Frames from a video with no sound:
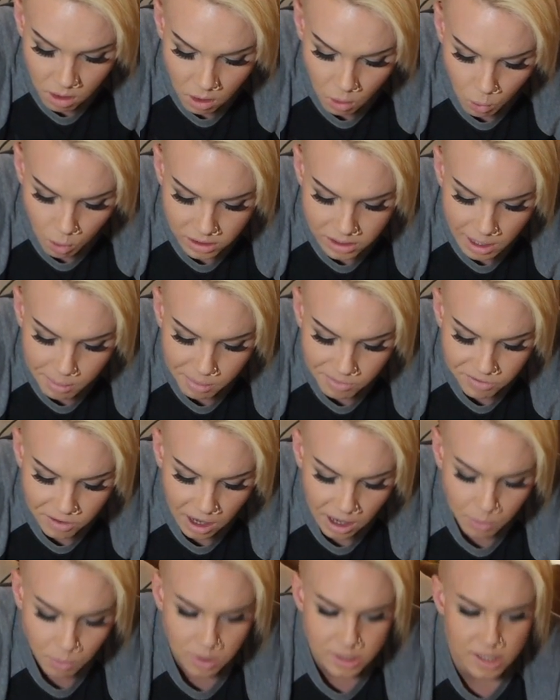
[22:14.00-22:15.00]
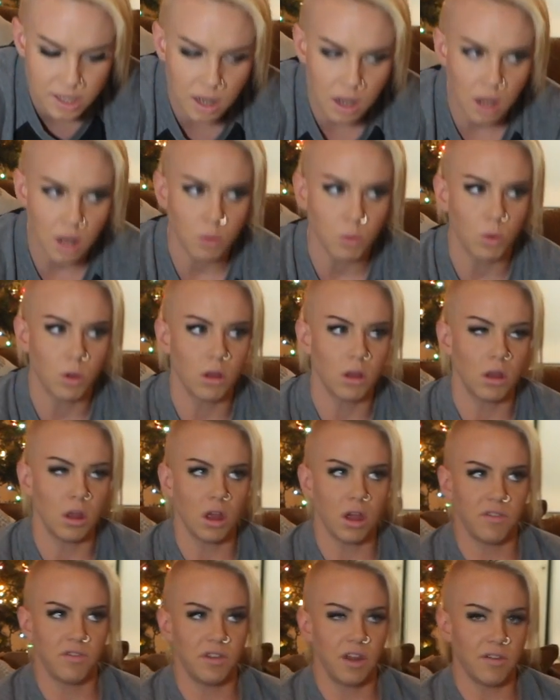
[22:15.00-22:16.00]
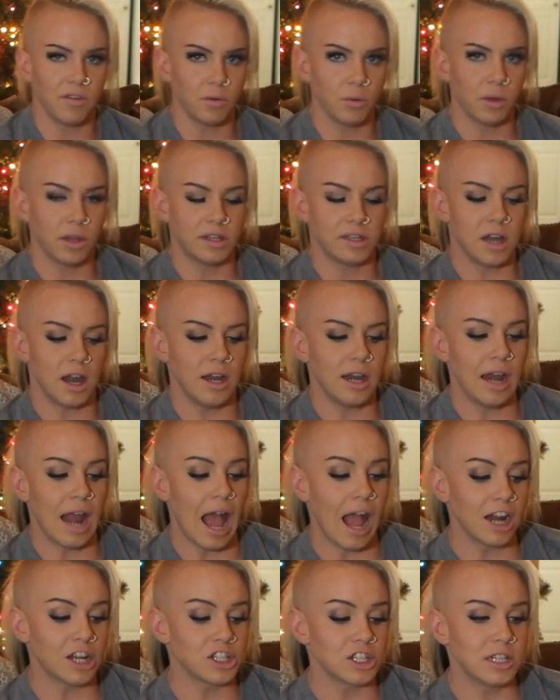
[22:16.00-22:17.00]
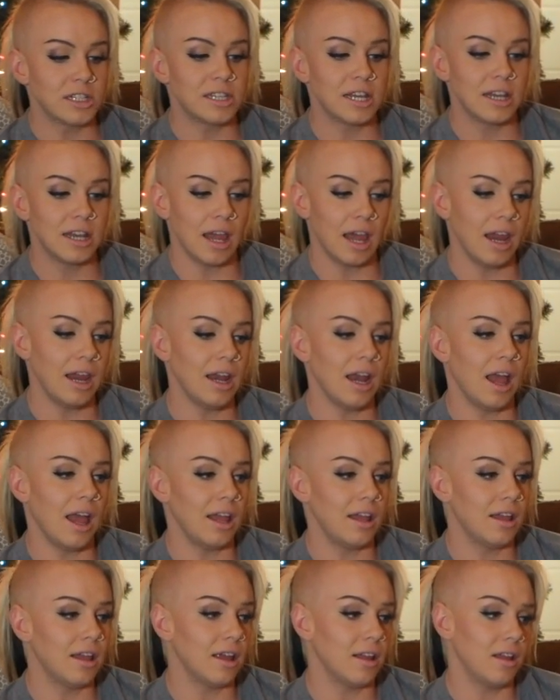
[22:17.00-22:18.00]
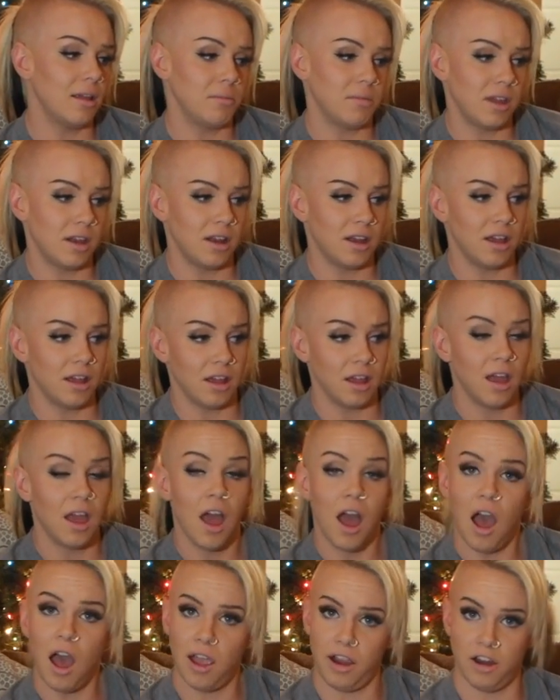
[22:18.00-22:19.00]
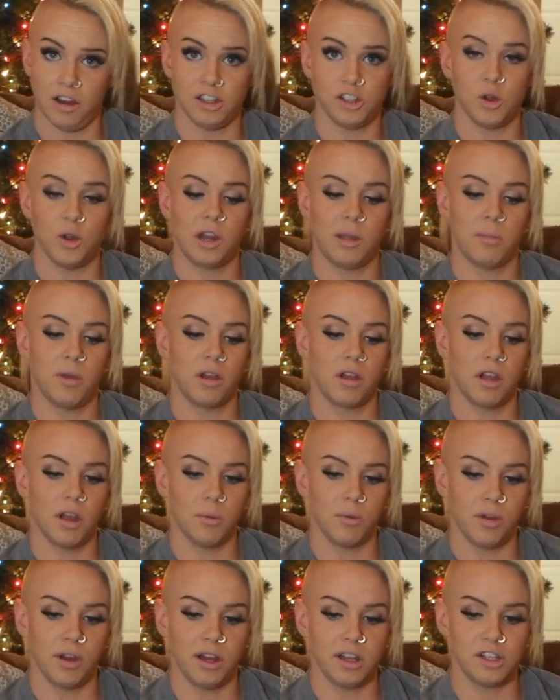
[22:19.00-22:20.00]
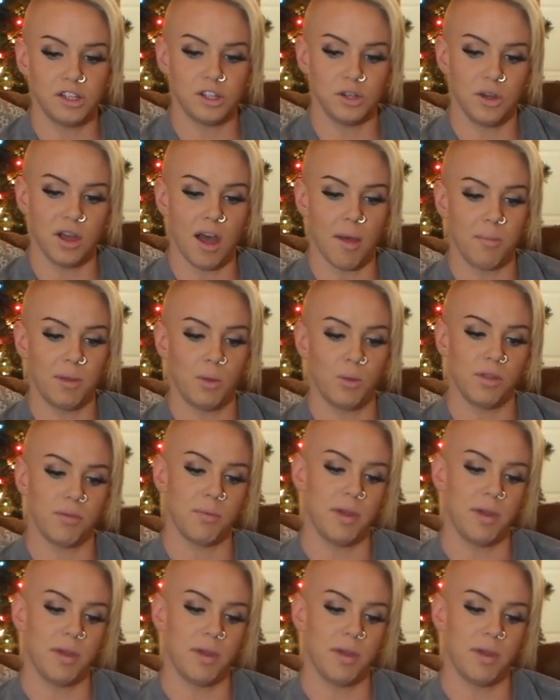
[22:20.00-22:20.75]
What type of diet was I on? Well, I've never really dieted. Actually, tonight I'm gonna hire Tony Montgomery to help me with